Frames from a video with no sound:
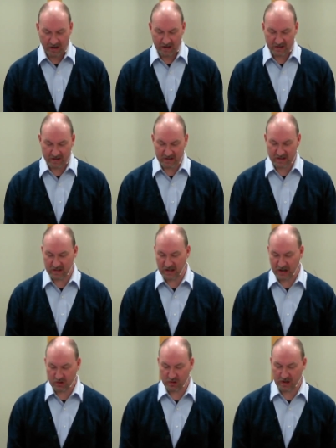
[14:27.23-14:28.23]
since his
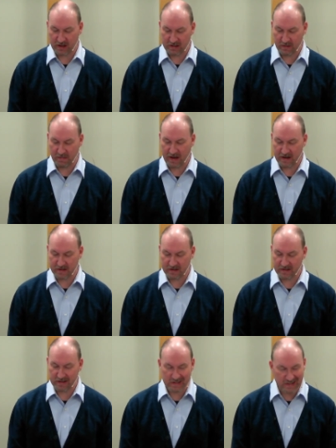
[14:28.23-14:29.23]
entry into medicine
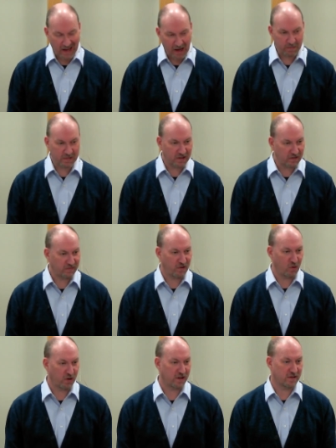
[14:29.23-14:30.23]
snapped into
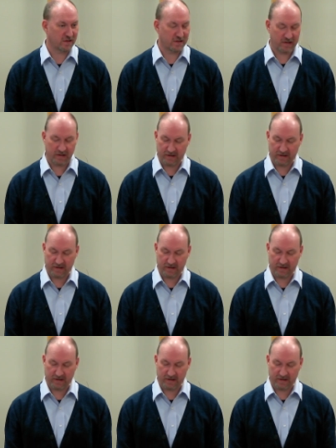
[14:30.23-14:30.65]
focus.